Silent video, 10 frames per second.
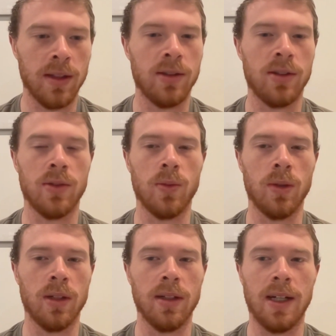is just
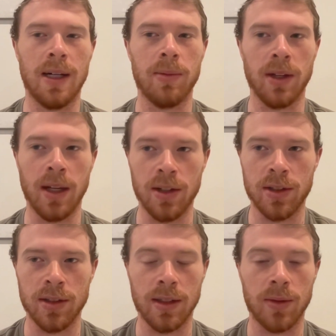one
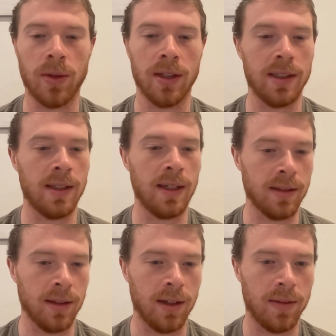application that really takes
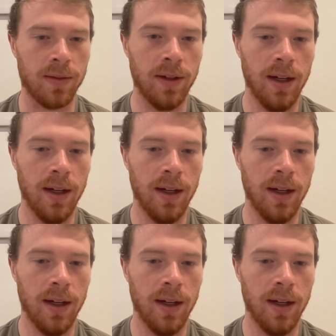off